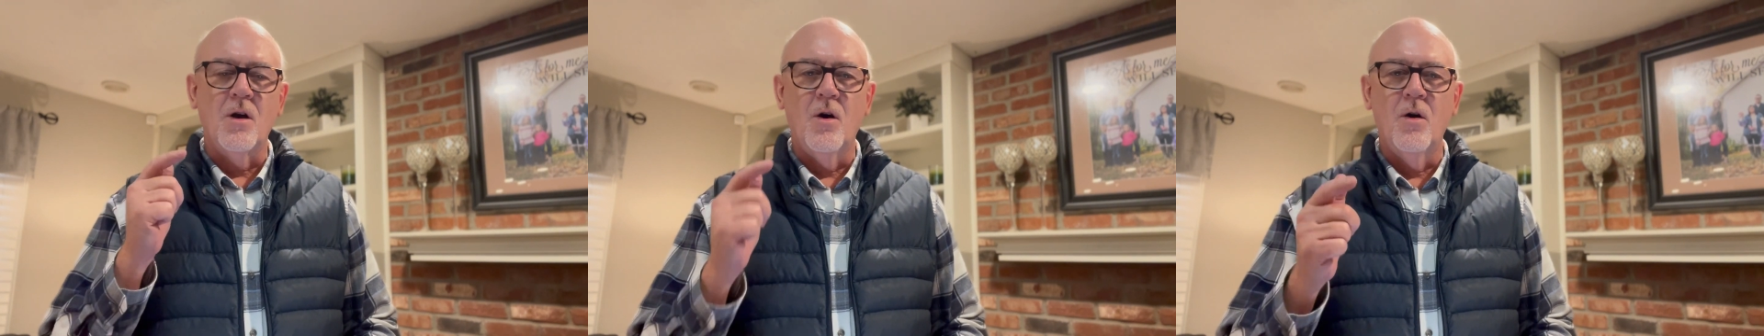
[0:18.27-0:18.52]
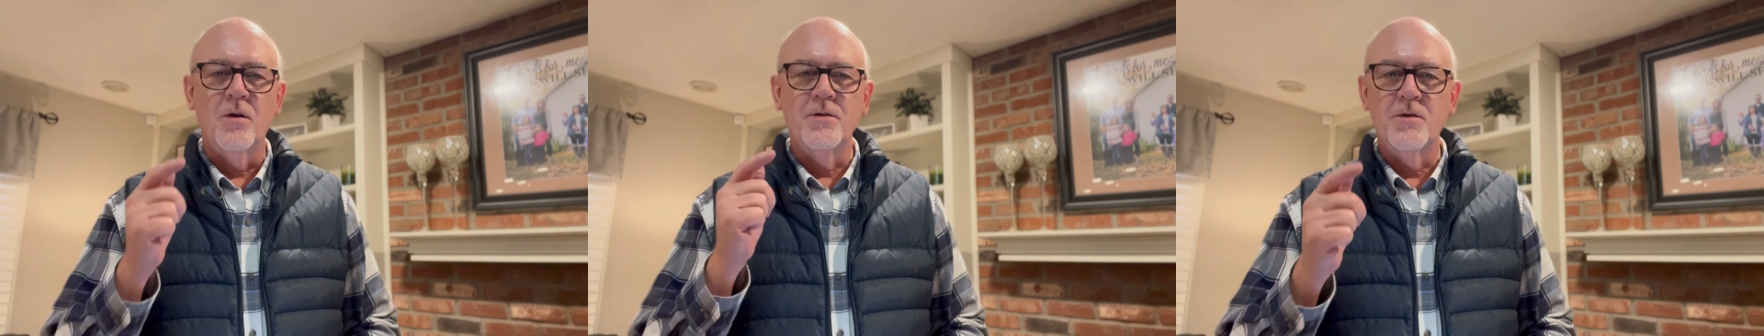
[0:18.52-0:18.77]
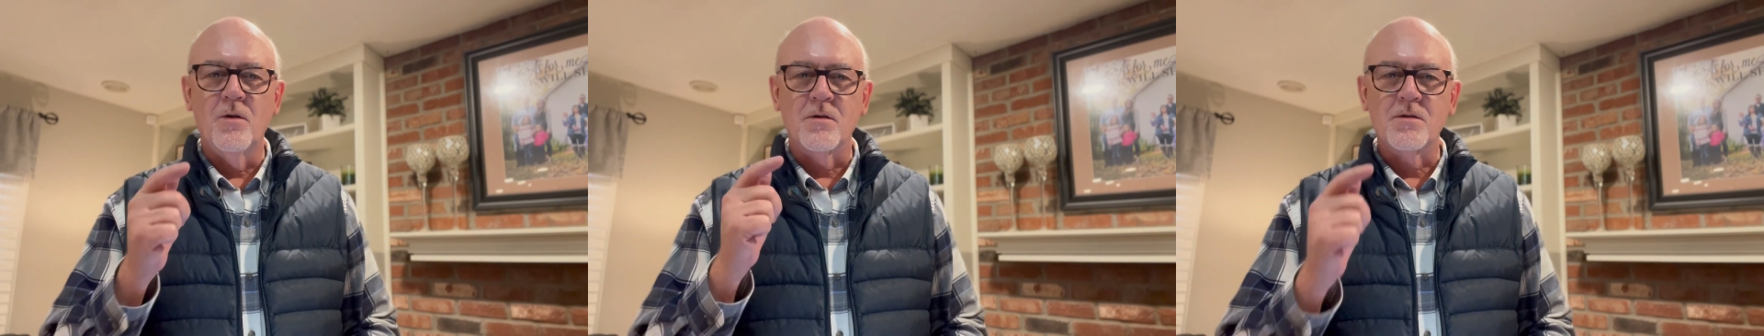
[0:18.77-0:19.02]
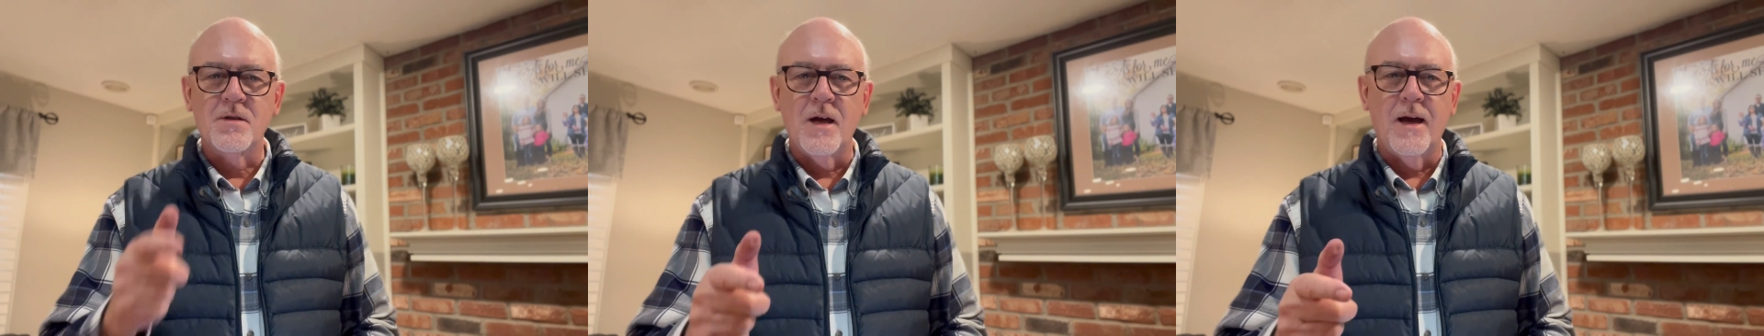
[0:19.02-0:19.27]
on your
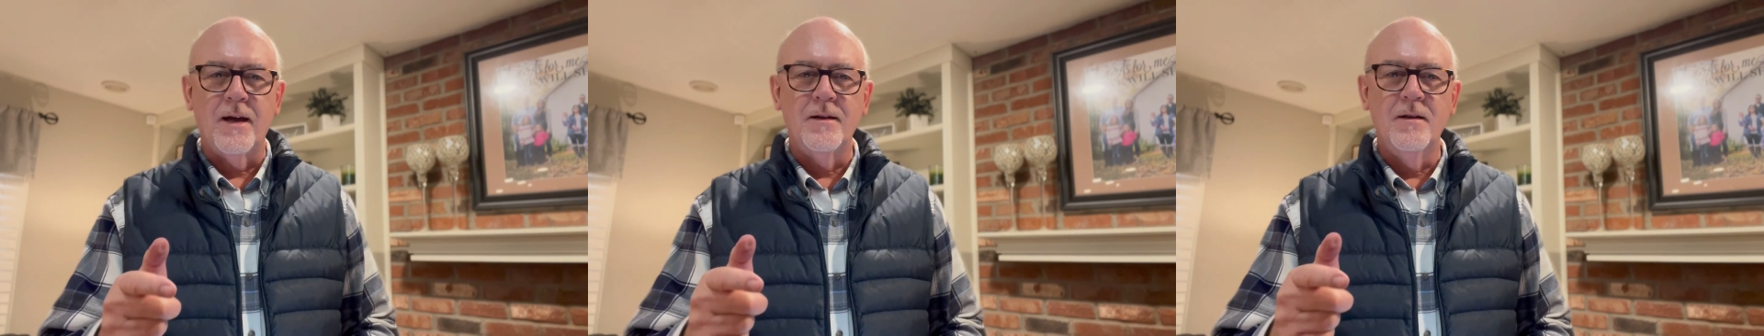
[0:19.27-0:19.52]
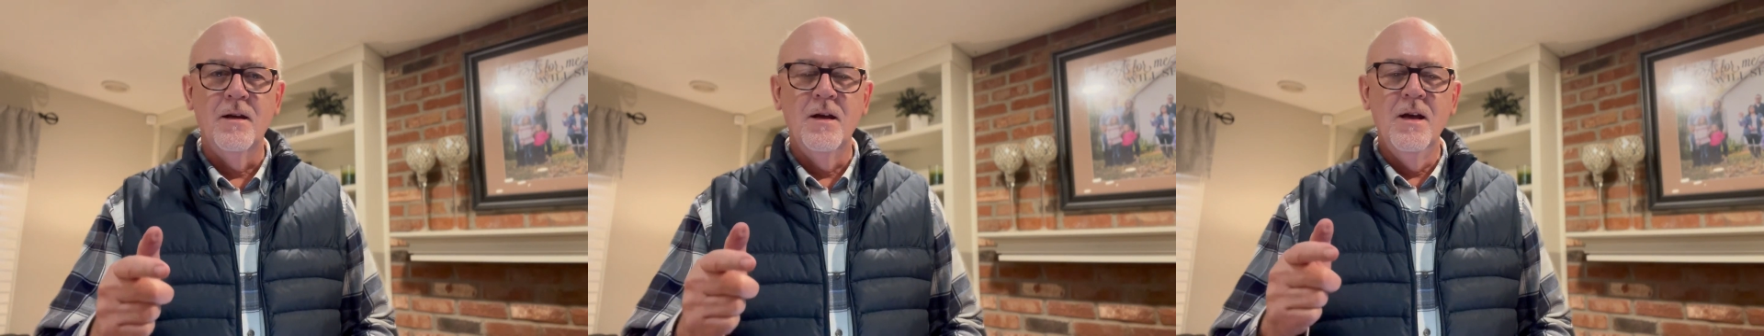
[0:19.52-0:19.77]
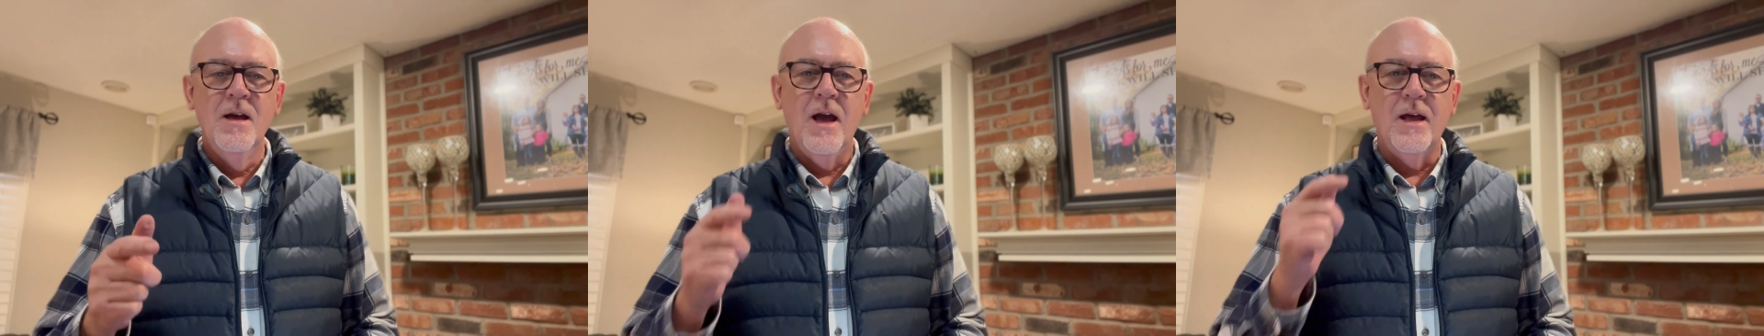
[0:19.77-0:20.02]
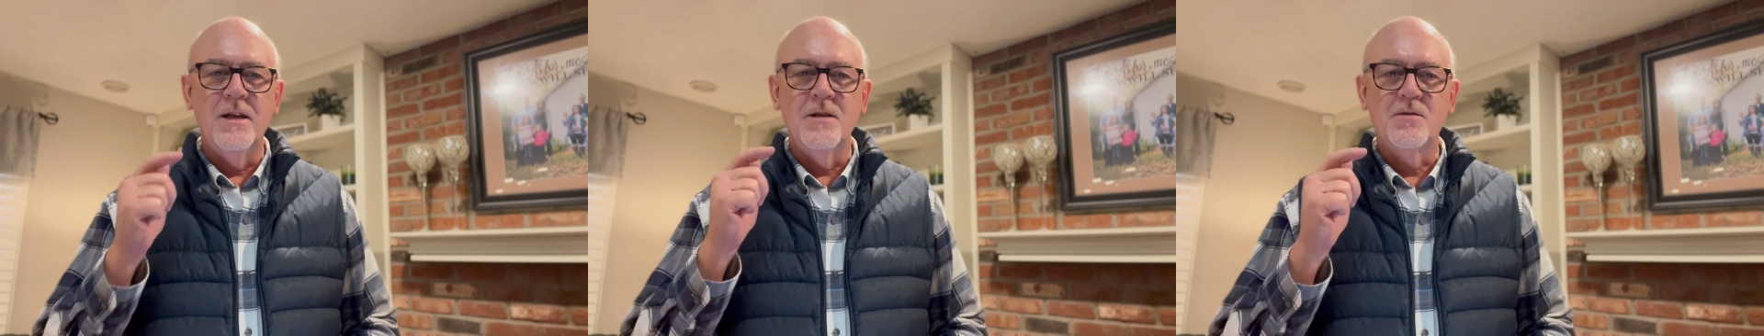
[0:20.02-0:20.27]
side
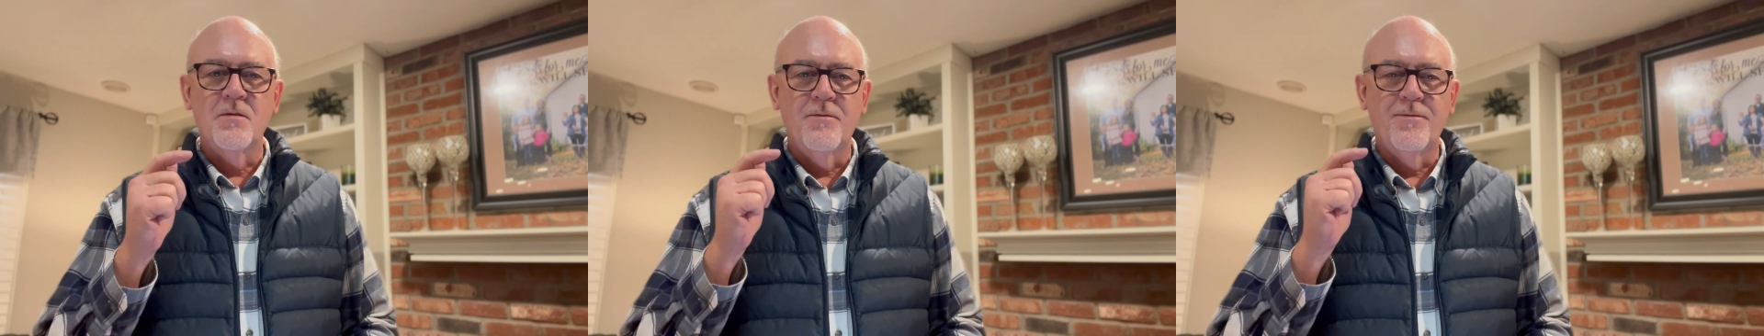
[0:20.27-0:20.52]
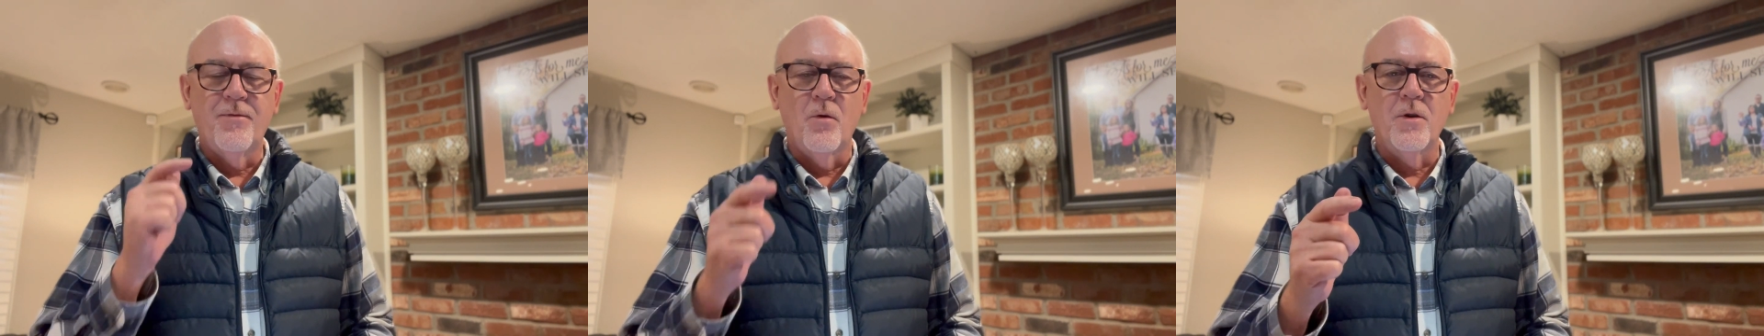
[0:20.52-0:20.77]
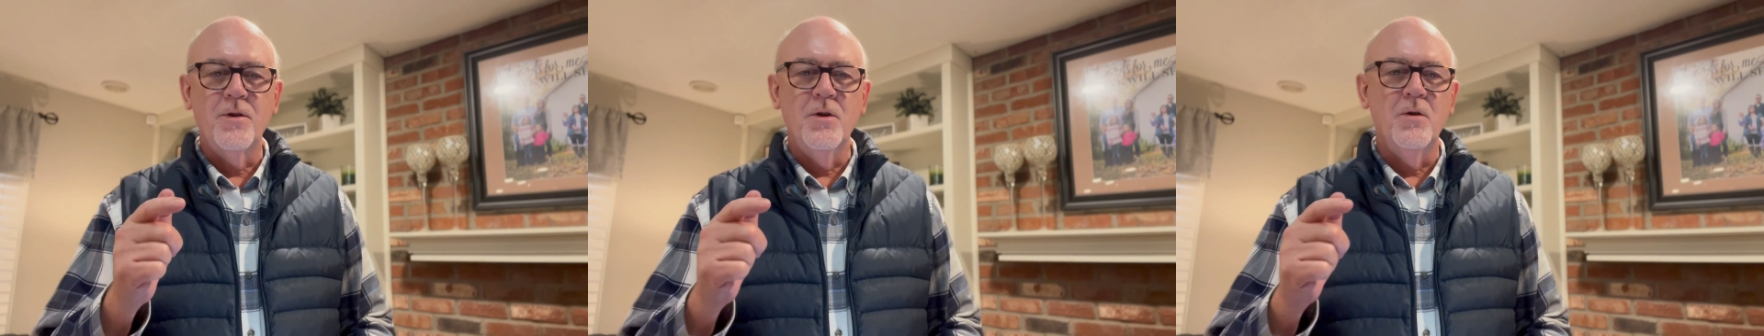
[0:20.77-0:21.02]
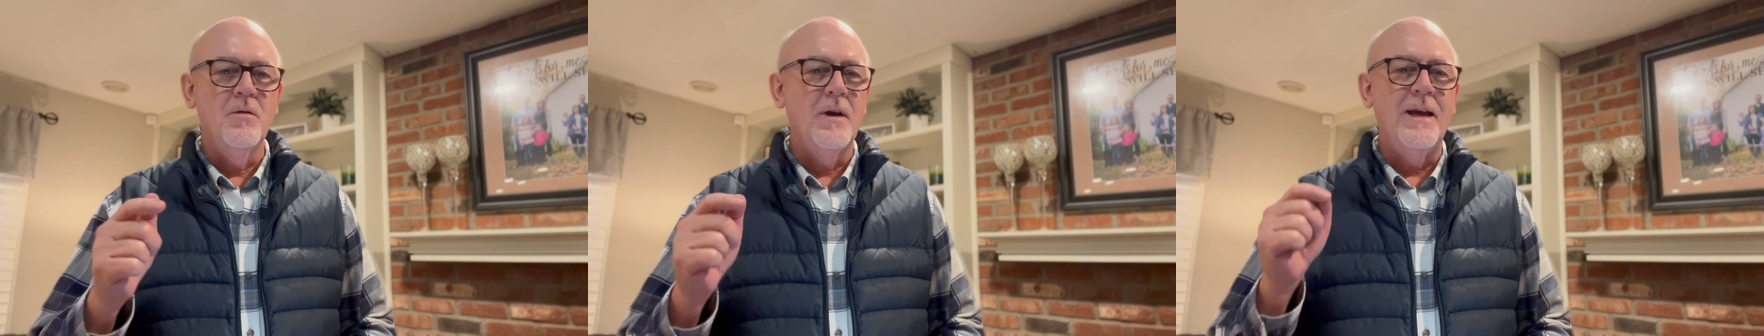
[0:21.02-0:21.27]
and he's for you.